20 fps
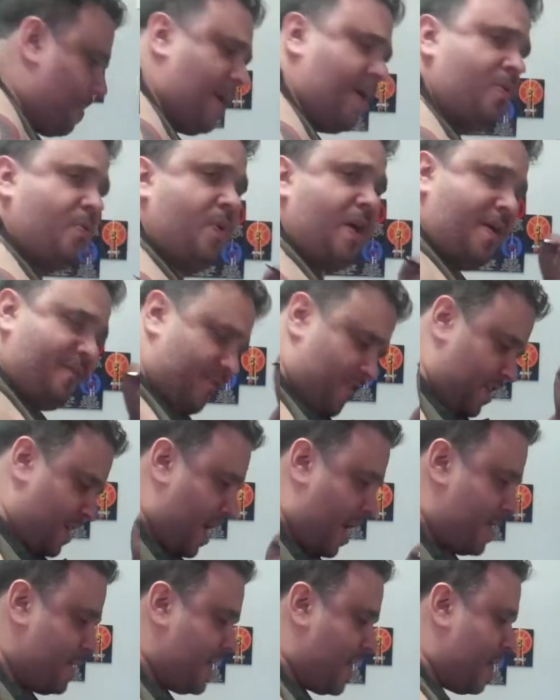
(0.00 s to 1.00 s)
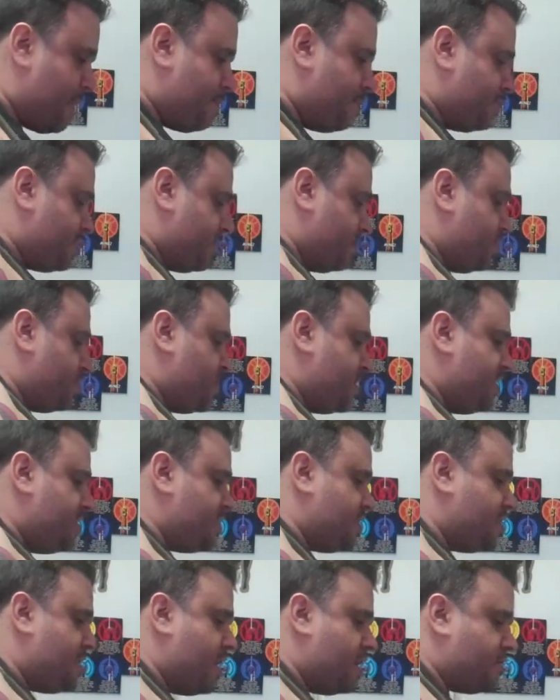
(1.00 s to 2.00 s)
by the way, I forgot, you got to put some cheese
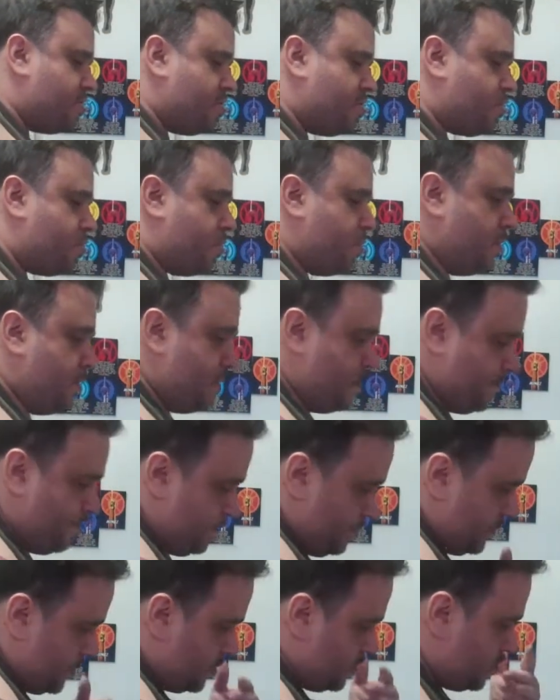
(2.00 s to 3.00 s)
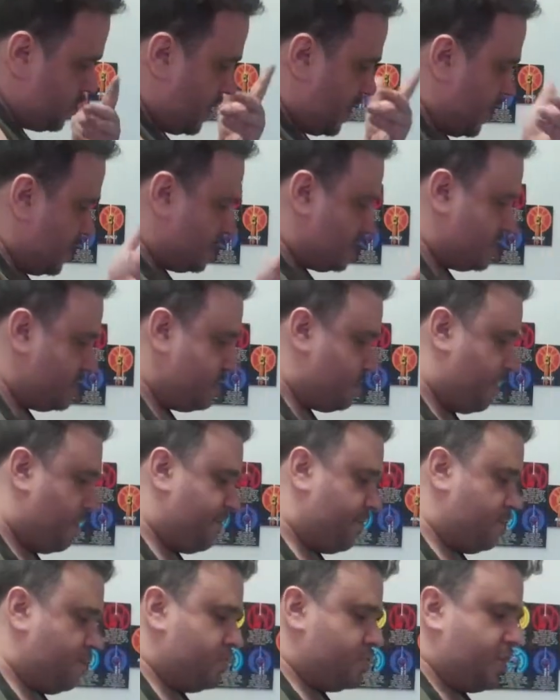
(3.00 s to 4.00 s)
in there too. Because what else is
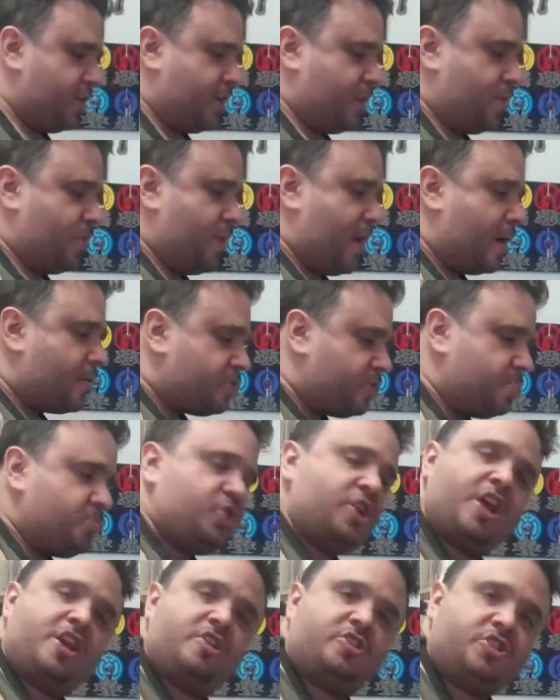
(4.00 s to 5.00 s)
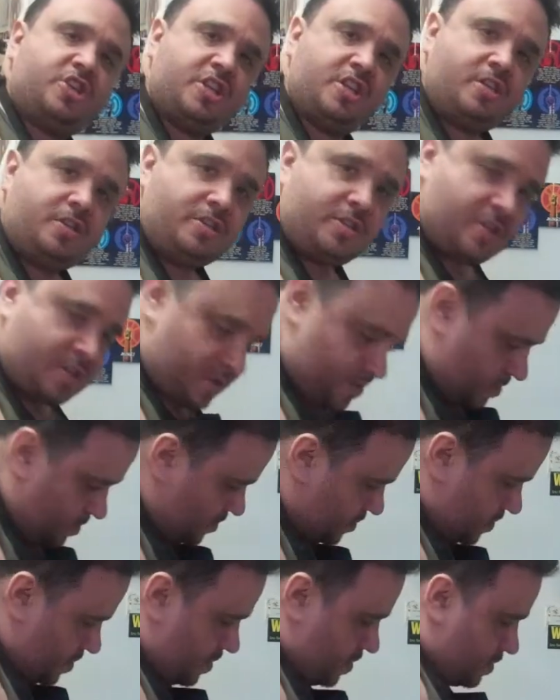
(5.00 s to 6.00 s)
buffalo chicken without some cheddar cheese?
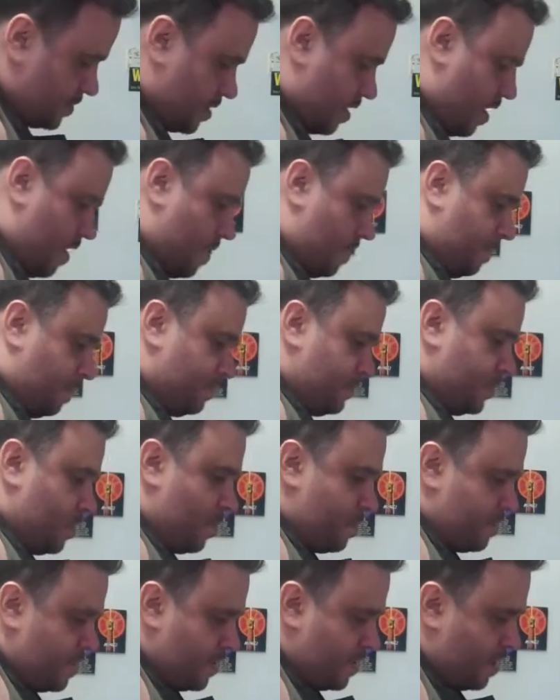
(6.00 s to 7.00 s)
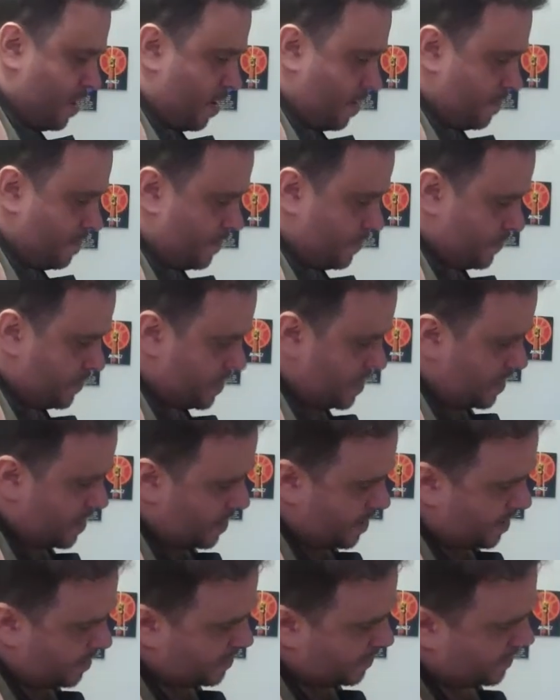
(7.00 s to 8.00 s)
So, you open it up,
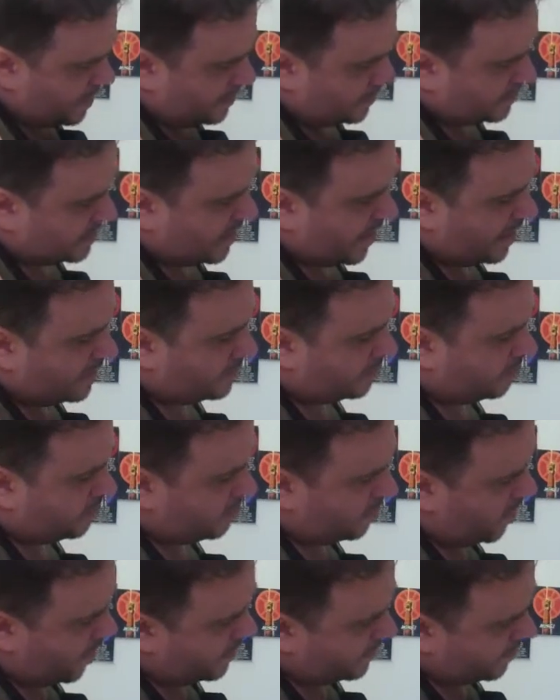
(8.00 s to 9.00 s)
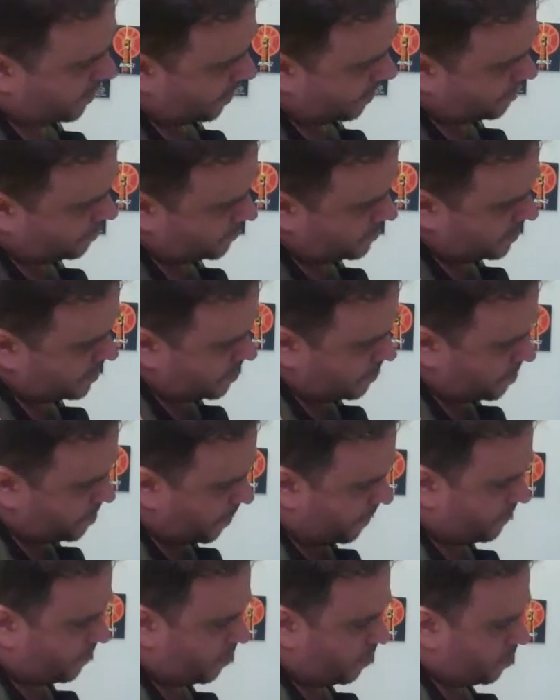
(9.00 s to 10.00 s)
and the insides look like that.
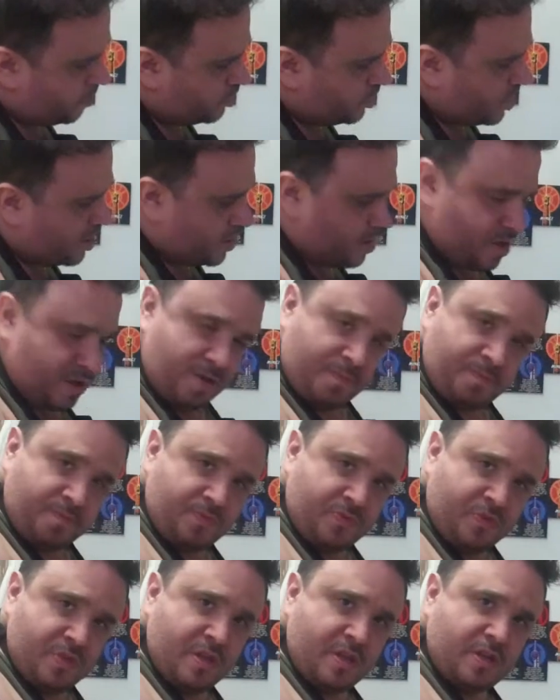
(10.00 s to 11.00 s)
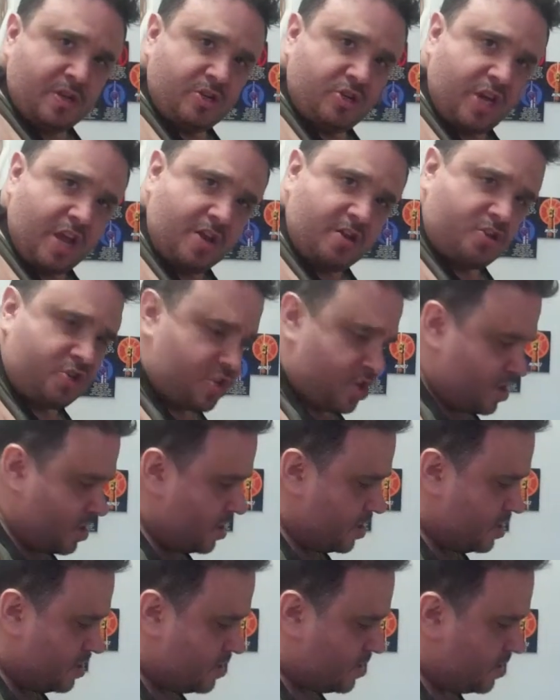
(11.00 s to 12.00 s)
Buffalo chicken, cheddar
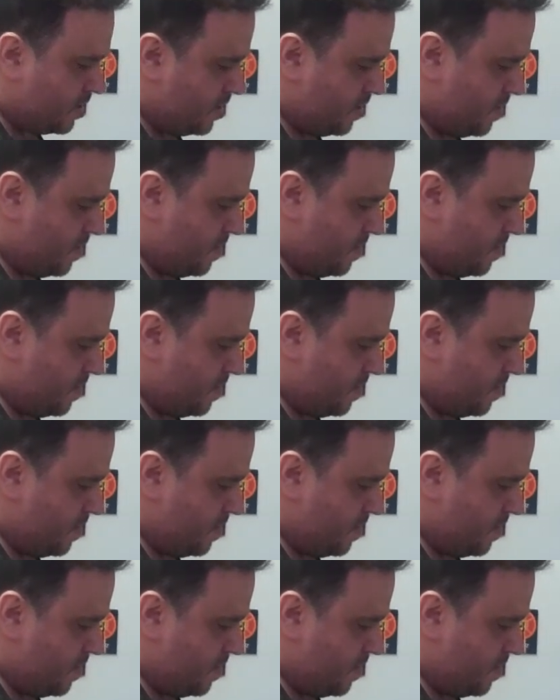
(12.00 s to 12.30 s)
cheese.